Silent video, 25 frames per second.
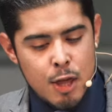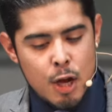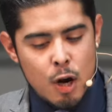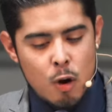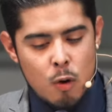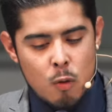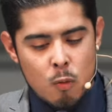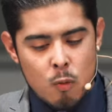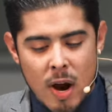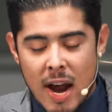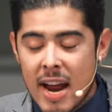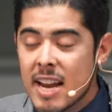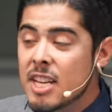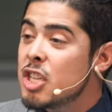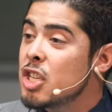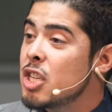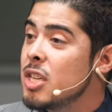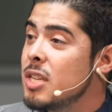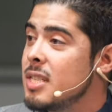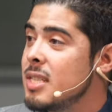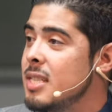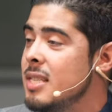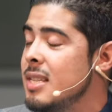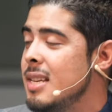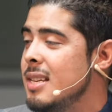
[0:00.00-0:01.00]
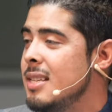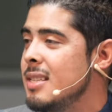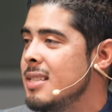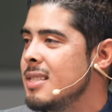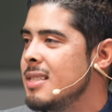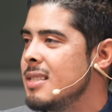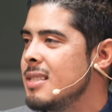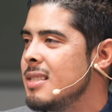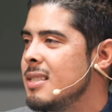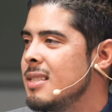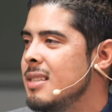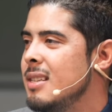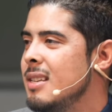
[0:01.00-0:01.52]
their
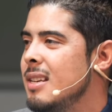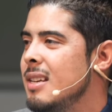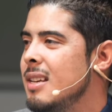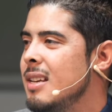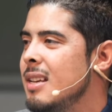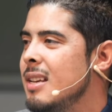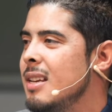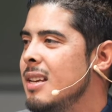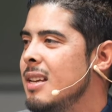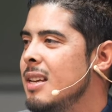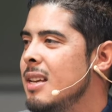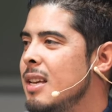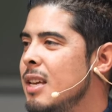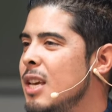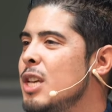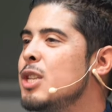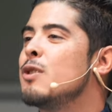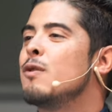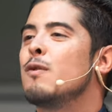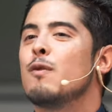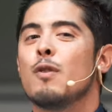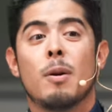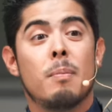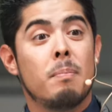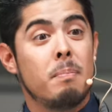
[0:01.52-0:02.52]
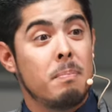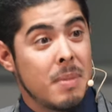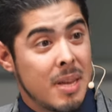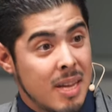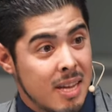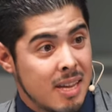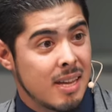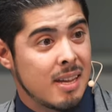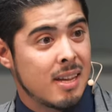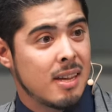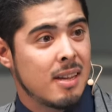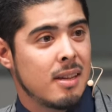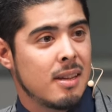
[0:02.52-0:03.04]
righteousness is from
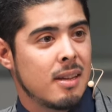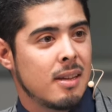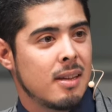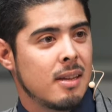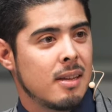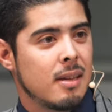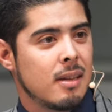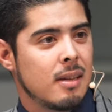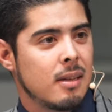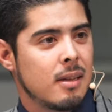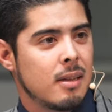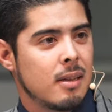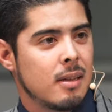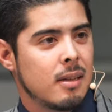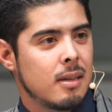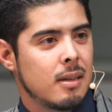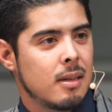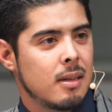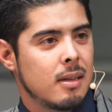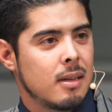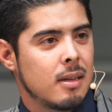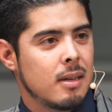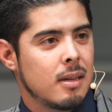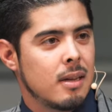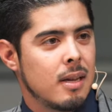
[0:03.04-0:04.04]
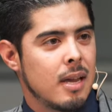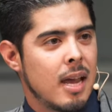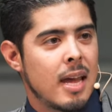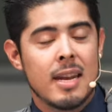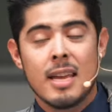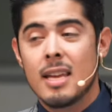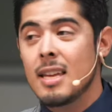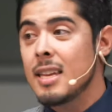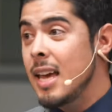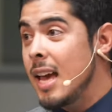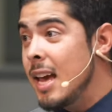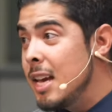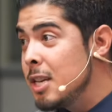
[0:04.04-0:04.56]
me. And
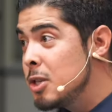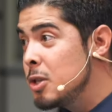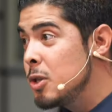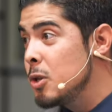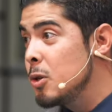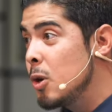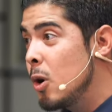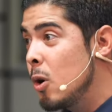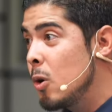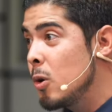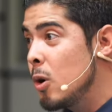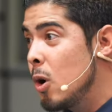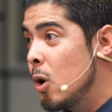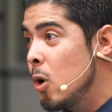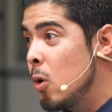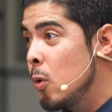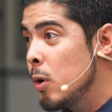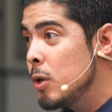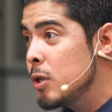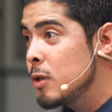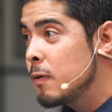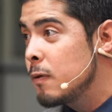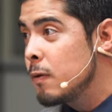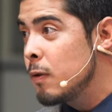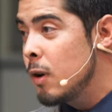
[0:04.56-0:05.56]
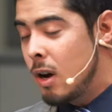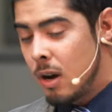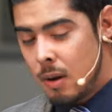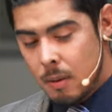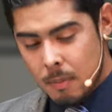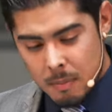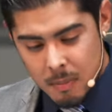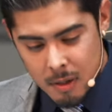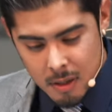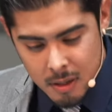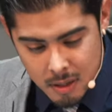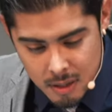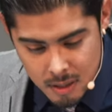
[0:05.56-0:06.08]
in case you don't know who it's
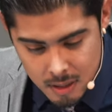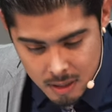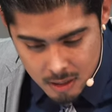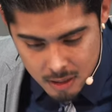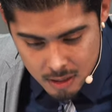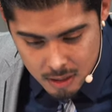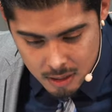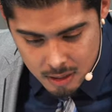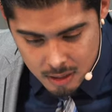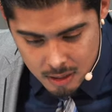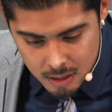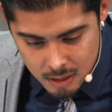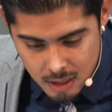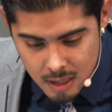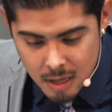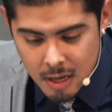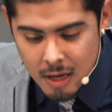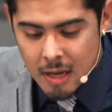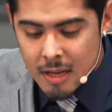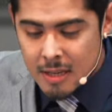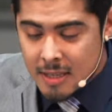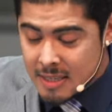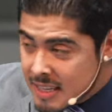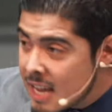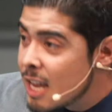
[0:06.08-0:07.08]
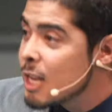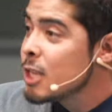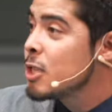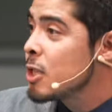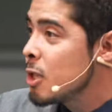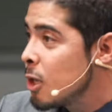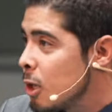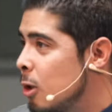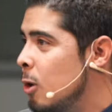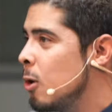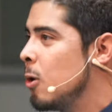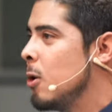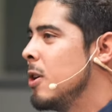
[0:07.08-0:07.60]
from, says
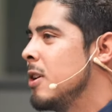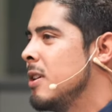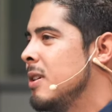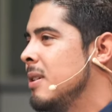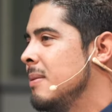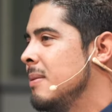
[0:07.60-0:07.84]
the Lord